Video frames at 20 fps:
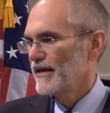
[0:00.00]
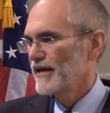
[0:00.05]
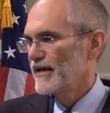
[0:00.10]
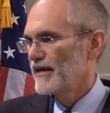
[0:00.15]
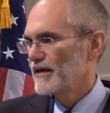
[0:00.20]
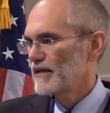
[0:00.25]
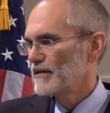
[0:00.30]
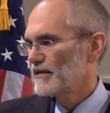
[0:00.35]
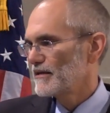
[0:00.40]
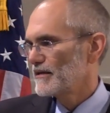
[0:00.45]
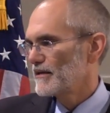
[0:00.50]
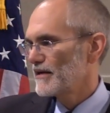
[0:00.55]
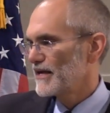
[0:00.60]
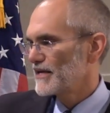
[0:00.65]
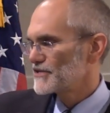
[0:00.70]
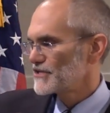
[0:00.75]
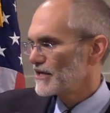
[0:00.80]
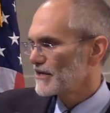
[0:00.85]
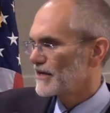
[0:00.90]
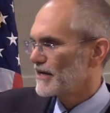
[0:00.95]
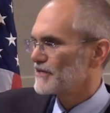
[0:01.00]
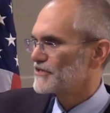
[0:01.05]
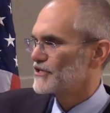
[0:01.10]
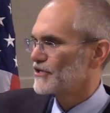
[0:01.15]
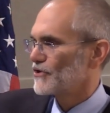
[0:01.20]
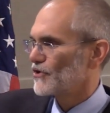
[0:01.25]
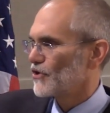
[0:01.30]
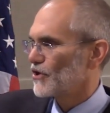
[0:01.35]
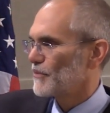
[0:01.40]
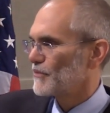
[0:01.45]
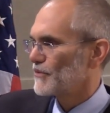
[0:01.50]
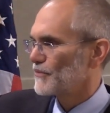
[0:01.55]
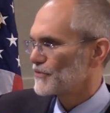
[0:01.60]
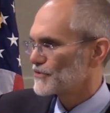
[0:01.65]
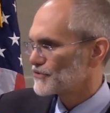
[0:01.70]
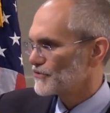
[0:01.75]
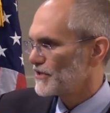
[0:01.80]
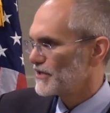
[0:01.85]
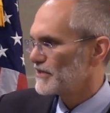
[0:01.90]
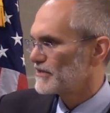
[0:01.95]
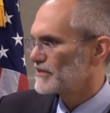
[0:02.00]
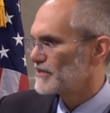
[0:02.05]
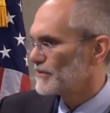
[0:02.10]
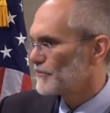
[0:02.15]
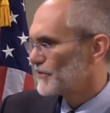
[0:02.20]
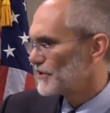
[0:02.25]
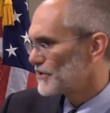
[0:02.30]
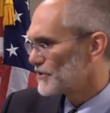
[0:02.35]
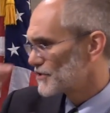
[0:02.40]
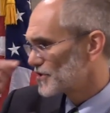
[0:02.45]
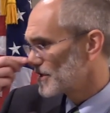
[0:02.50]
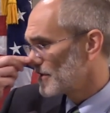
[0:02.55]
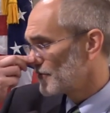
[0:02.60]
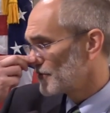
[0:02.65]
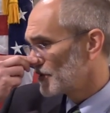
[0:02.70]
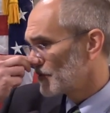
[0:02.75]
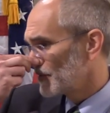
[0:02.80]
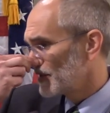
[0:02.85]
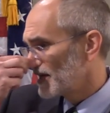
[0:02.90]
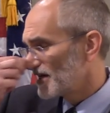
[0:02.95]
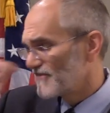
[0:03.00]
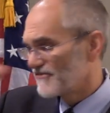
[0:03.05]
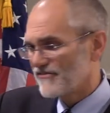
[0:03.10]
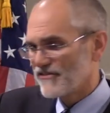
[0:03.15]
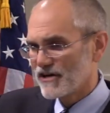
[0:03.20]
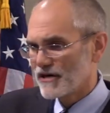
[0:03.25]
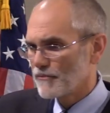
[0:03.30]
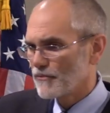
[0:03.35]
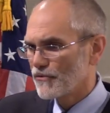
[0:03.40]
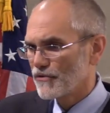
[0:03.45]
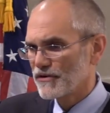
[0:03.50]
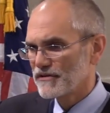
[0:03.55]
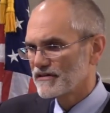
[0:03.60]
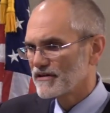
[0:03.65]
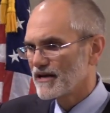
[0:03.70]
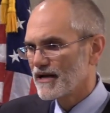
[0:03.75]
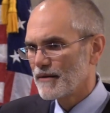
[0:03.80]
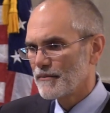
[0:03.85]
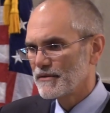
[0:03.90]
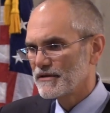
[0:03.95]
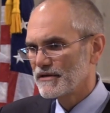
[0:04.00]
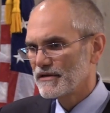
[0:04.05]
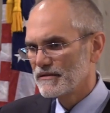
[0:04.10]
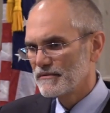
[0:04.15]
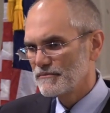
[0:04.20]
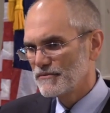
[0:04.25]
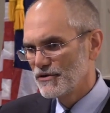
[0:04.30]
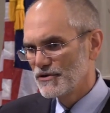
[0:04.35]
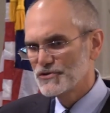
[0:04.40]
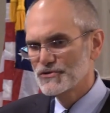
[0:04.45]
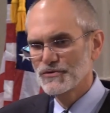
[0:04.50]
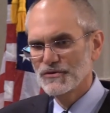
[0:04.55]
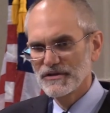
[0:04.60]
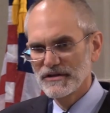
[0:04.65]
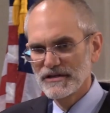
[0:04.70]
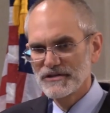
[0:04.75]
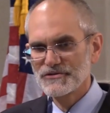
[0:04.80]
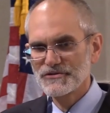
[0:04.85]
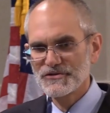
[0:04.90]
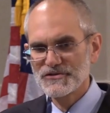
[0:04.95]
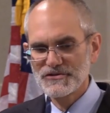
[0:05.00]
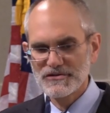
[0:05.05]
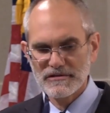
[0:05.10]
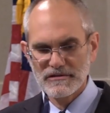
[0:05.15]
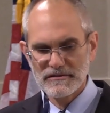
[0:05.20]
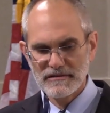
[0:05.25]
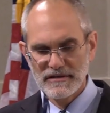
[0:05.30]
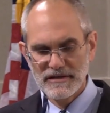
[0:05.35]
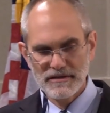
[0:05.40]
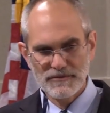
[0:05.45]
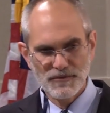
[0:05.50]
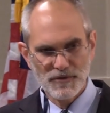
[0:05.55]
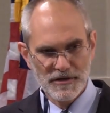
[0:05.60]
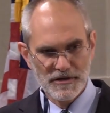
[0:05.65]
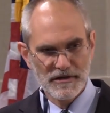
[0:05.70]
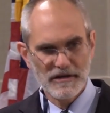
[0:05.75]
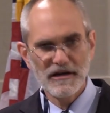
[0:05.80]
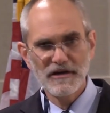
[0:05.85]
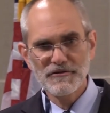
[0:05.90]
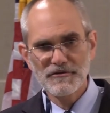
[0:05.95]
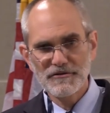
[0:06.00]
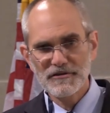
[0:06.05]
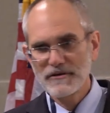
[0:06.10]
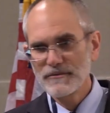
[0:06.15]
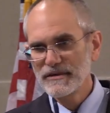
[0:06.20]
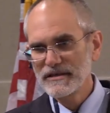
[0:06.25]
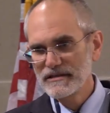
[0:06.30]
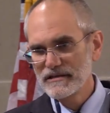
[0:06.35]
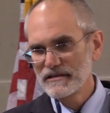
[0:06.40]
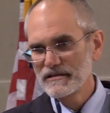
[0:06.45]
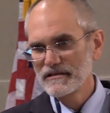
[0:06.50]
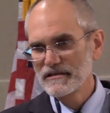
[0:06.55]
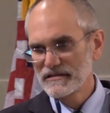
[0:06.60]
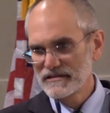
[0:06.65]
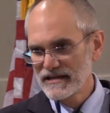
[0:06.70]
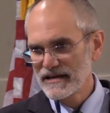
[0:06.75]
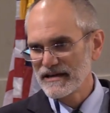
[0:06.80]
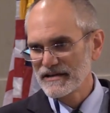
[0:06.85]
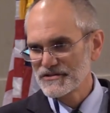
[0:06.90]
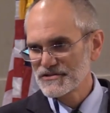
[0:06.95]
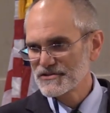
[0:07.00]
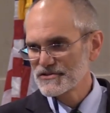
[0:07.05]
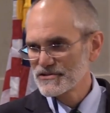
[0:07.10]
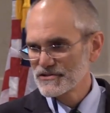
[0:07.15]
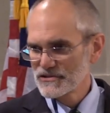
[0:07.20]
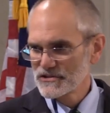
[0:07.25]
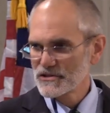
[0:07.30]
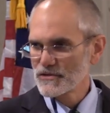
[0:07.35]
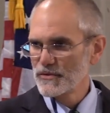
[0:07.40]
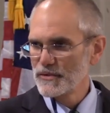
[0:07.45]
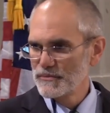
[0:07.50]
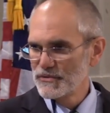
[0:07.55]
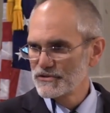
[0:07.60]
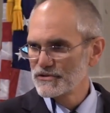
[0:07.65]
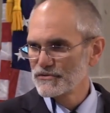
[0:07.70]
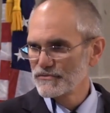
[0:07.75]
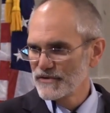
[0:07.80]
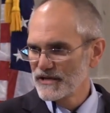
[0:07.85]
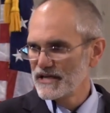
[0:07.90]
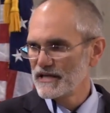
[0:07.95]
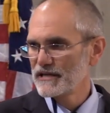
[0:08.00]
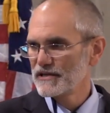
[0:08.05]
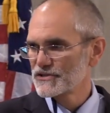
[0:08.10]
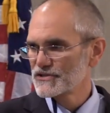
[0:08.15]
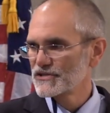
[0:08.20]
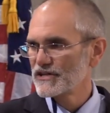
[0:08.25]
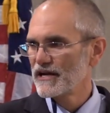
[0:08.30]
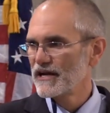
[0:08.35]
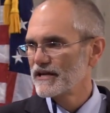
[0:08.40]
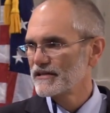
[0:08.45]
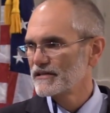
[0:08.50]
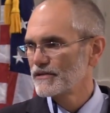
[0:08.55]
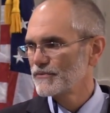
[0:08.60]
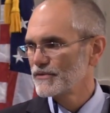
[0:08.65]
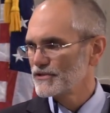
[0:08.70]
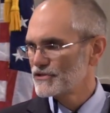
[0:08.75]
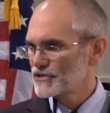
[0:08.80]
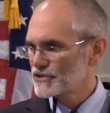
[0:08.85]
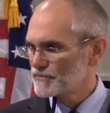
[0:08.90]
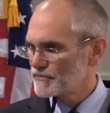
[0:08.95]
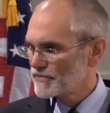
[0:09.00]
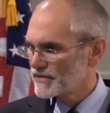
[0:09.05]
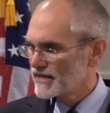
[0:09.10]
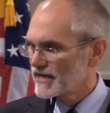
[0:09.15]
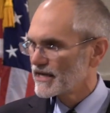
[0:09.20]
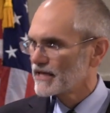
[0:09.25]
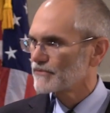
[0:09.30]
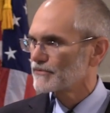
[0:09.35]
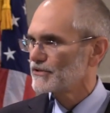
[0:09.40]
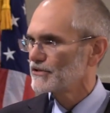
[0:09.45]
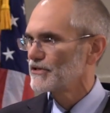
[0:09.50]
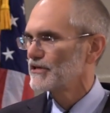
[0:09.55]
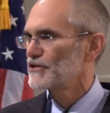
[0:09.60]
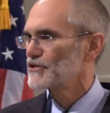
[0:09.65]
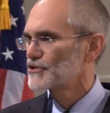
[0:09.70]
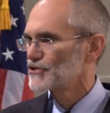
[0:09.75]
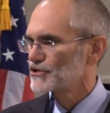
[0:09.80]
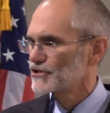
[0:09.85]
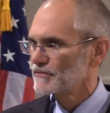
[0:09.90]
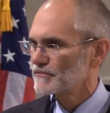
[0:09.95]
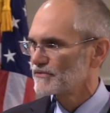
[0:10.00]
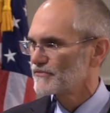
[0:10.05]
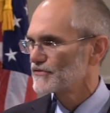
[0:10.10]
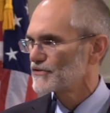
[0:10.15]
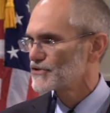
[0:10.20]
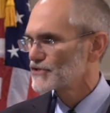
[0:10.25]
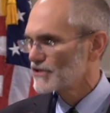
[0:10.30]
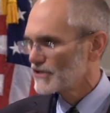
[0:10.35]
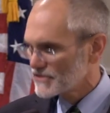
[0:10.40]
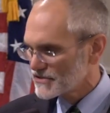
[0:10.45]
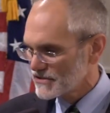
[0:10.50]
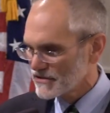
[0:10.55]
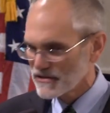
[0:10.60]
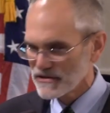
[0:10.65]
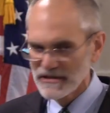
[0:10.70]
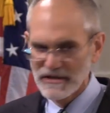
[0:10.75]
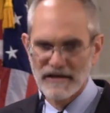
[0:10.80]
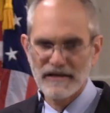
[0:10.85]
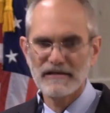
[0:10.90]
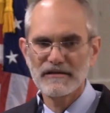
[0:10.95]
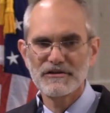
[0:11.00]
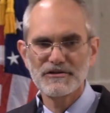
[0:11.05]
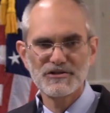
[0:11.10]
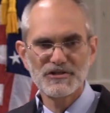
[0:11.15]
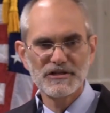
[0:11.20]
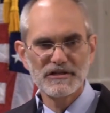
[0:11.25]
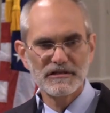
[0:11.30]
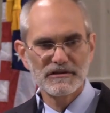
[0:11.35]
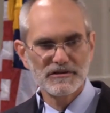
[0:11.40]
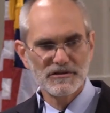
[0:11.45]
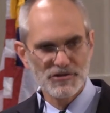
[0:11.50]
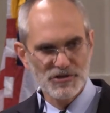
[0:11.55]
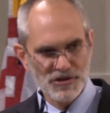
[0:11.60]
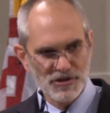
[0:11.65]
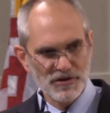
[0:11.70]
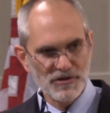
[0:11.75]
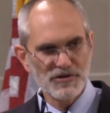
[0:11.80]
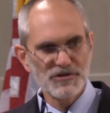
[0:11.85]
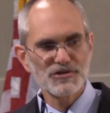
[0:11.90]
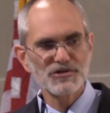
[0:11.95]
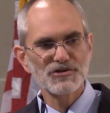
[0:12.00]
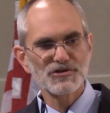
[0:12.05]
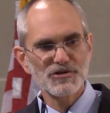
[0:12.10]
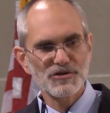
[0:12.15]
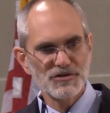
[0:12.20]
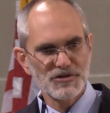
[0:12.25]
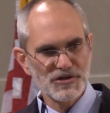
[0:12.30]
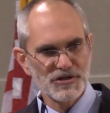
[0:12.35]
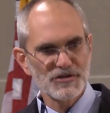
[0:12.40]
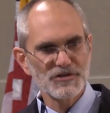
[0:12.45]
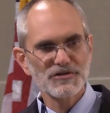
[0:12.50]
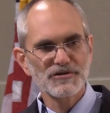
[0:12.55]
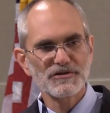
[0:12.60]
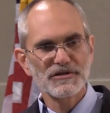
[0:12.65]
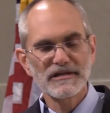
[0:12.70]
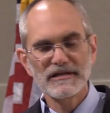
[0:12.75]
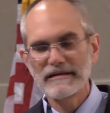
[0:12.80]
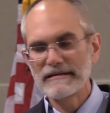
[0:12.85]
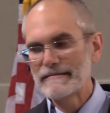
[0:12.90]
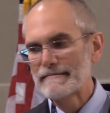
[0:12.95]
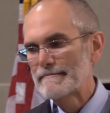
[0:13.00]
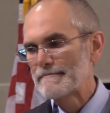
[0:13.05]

And uh, as I got to know him and was reading him, we discovered that we had far more in common and mutual interests in one another than we did in the texts. And so we put the reading aside and we just began a relationship of discussing theology and the church and church history.